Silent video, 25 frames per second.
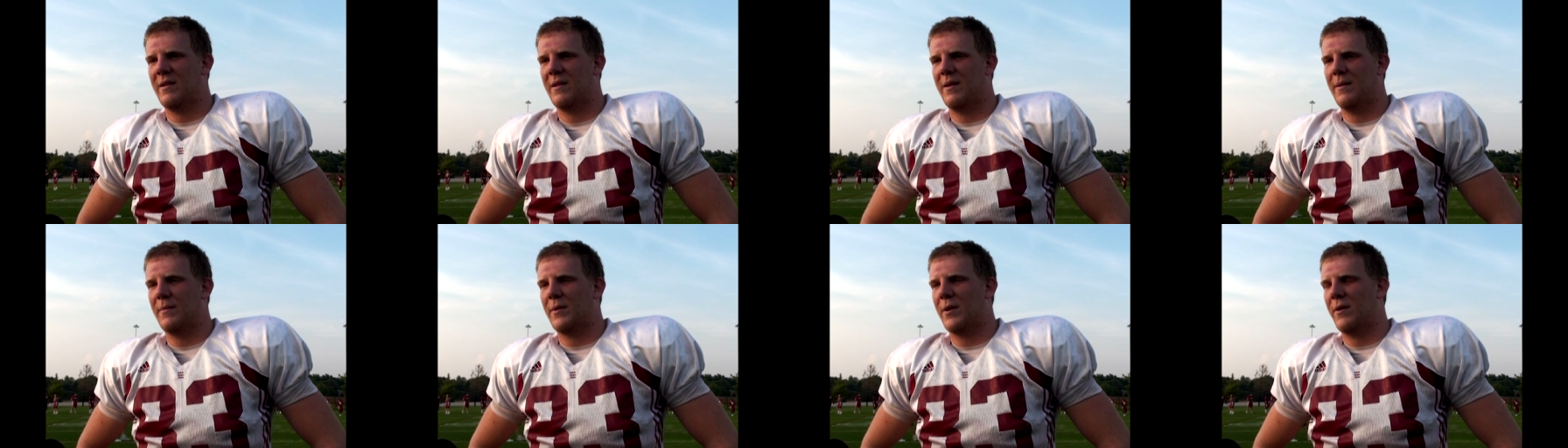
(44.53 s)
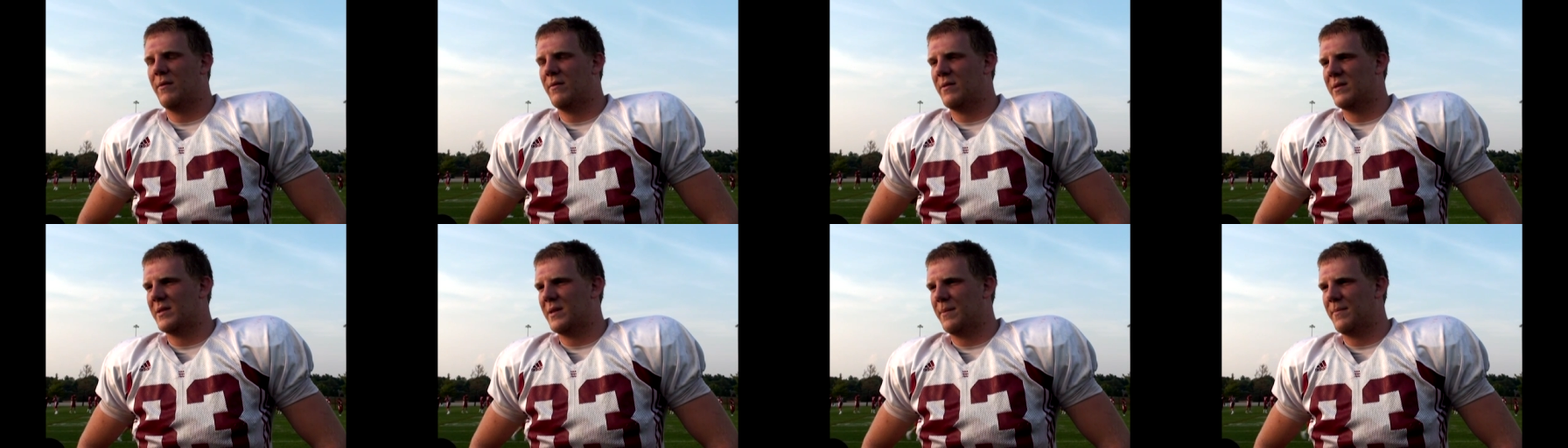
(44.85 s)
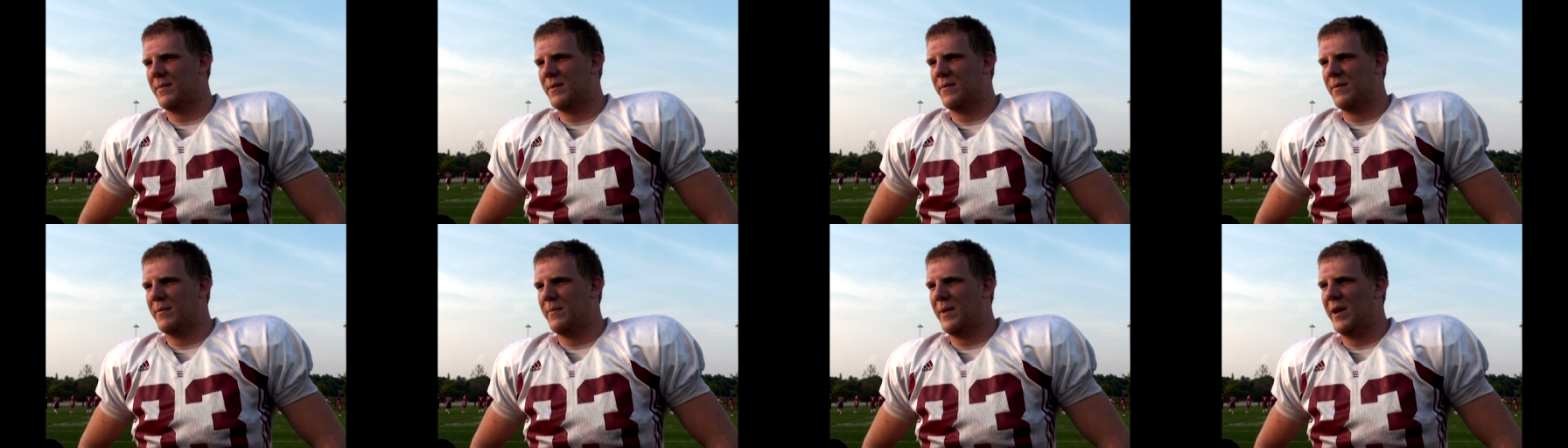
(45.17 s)
I'm going to
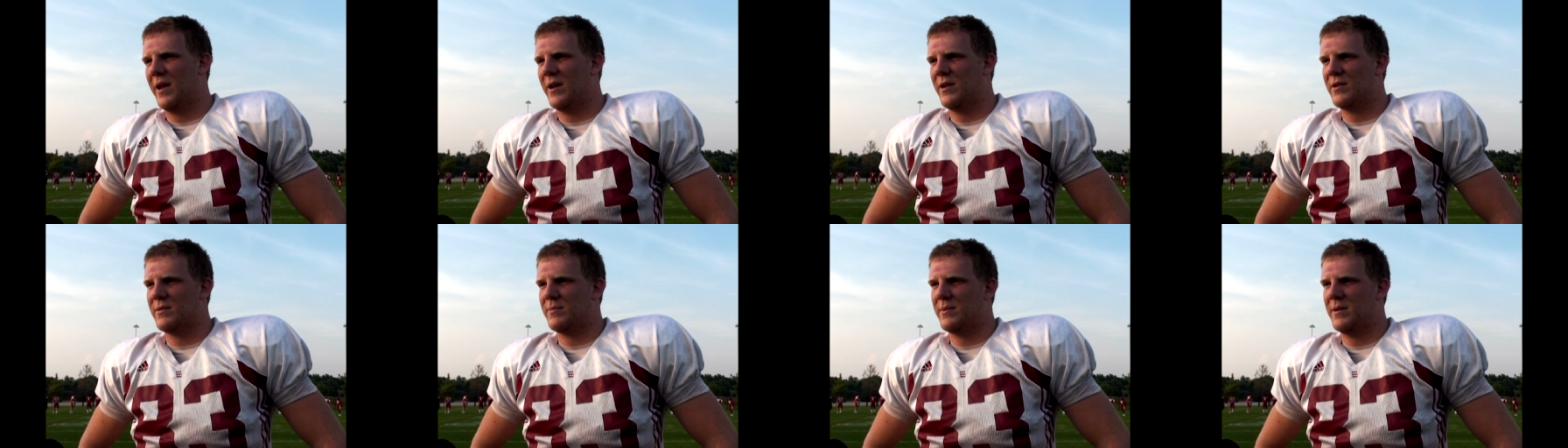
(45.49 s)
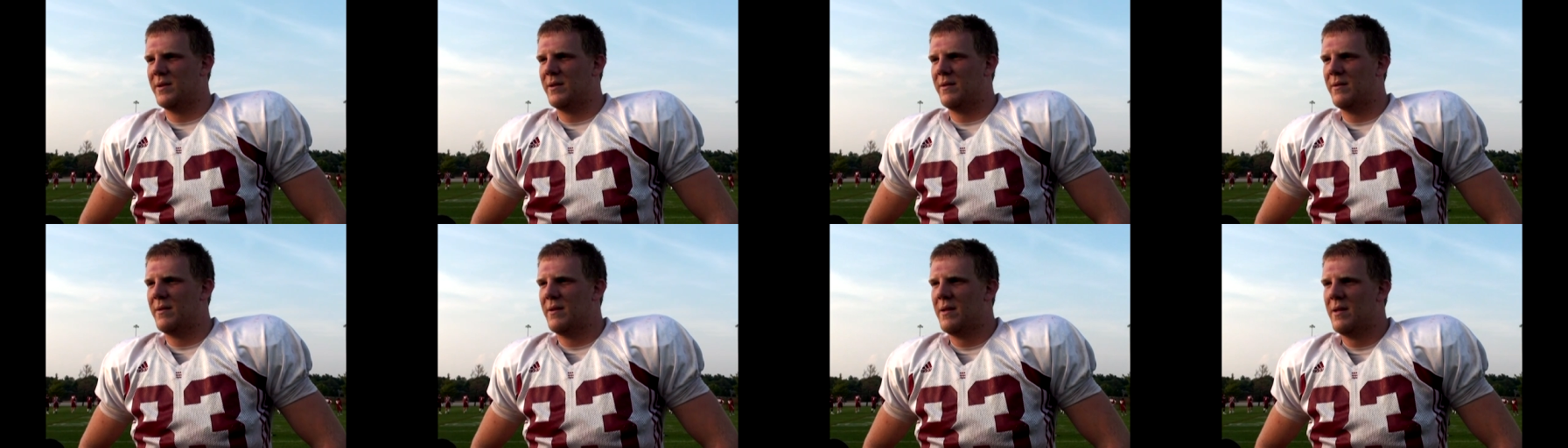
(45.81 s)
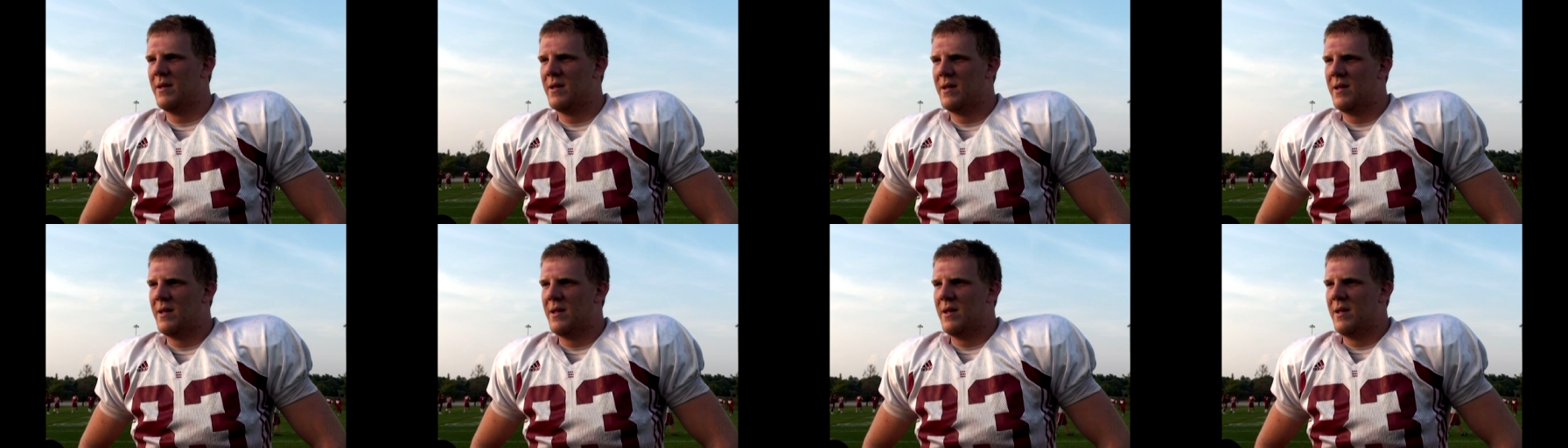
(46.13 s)
something with management,
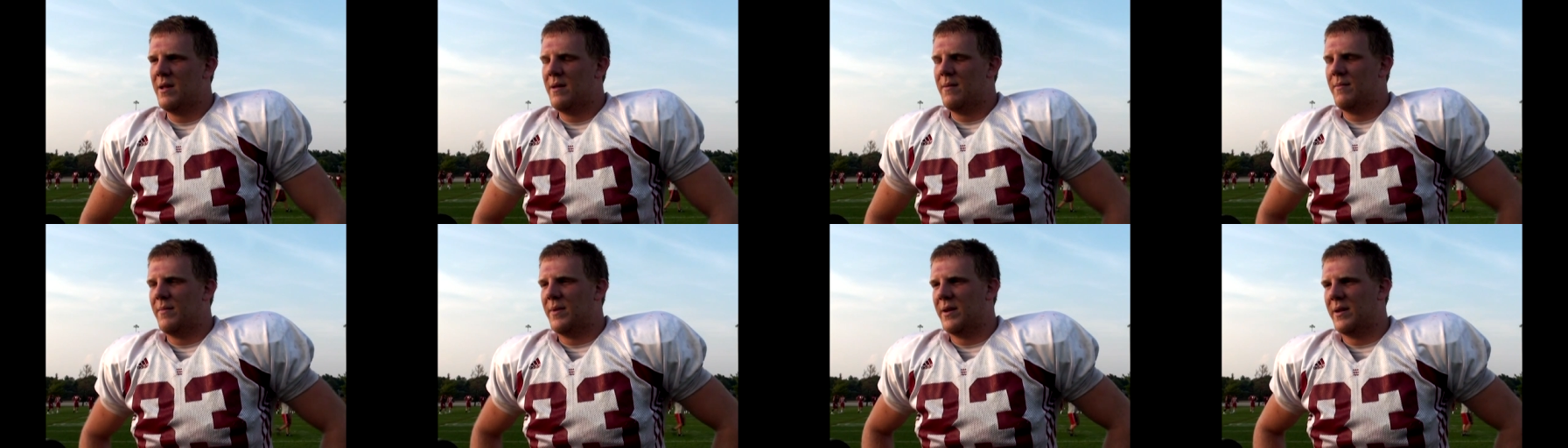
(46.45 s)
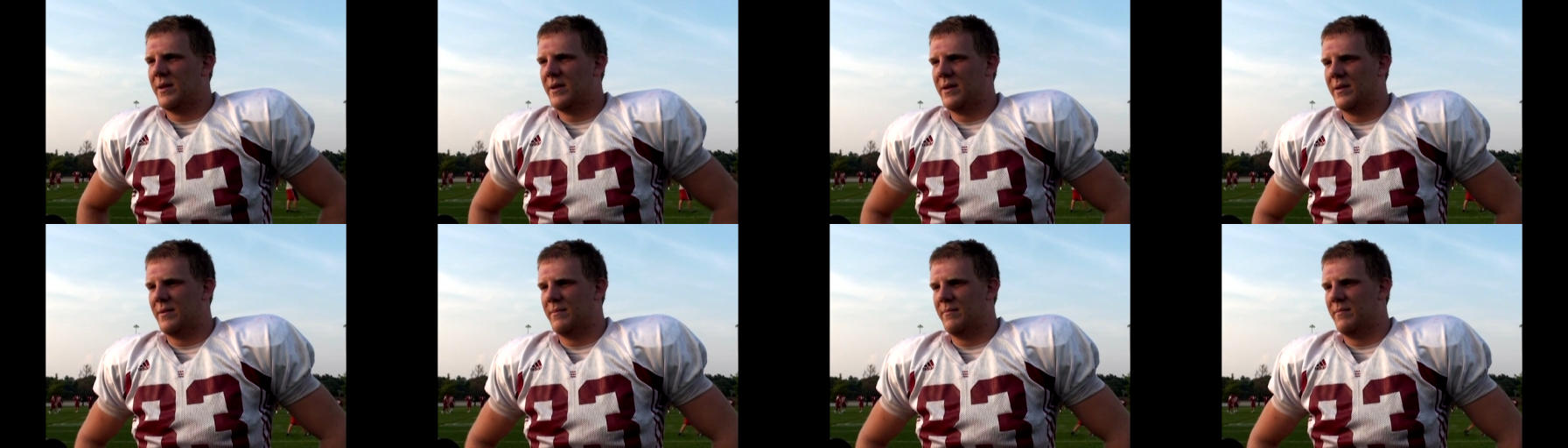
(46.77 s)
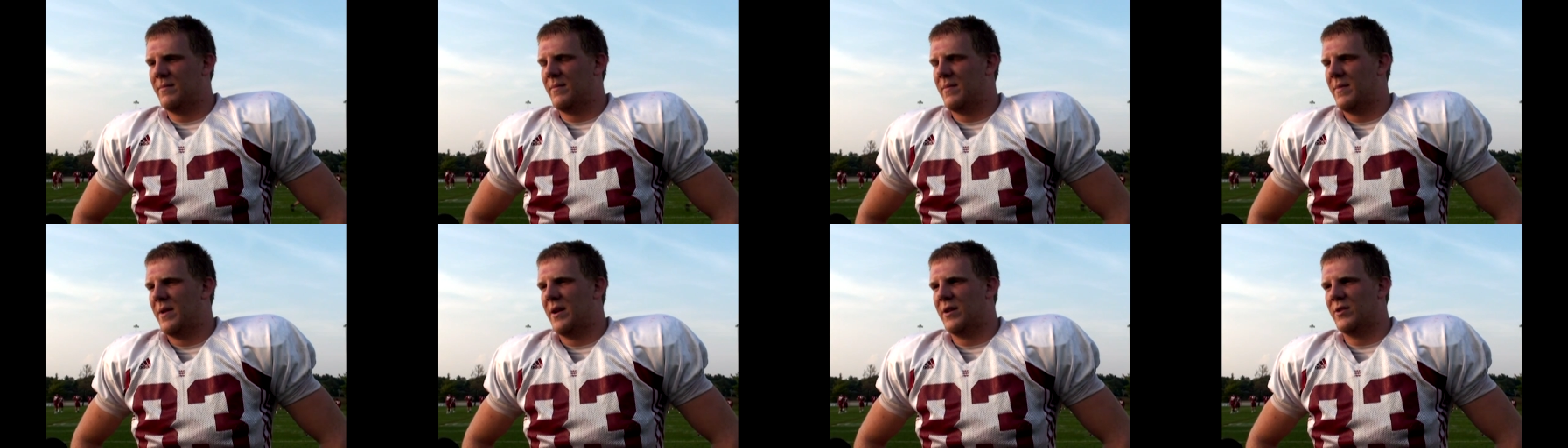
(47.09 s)
but um,
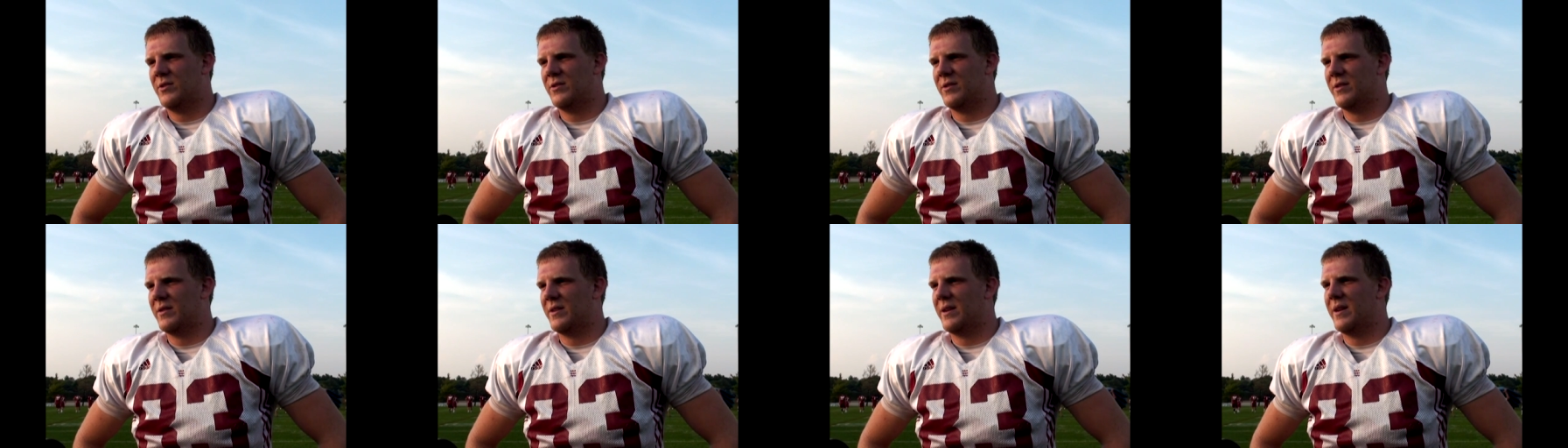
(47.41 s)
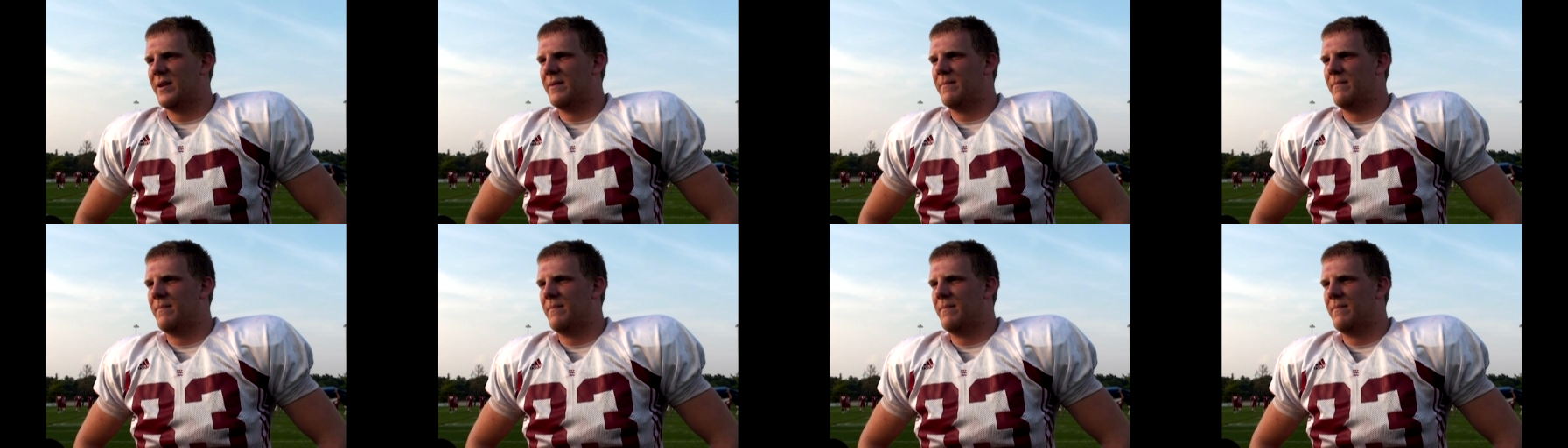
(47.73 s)
I'm not sure yet.